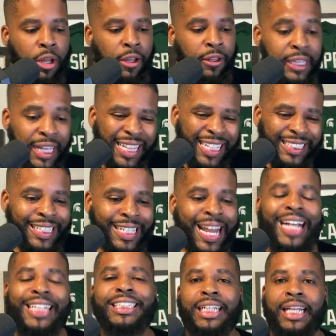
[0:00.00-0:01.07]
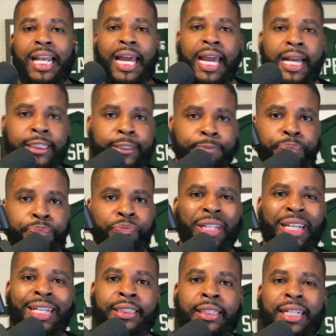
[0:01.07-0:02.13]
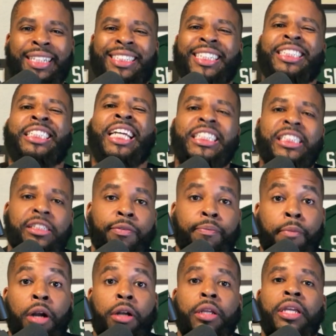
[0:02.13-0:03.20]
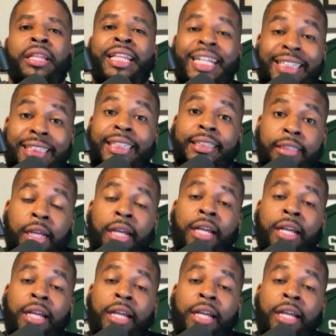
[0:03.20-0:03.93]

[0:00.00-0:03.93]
Then this next class is a suggestive mark. And this is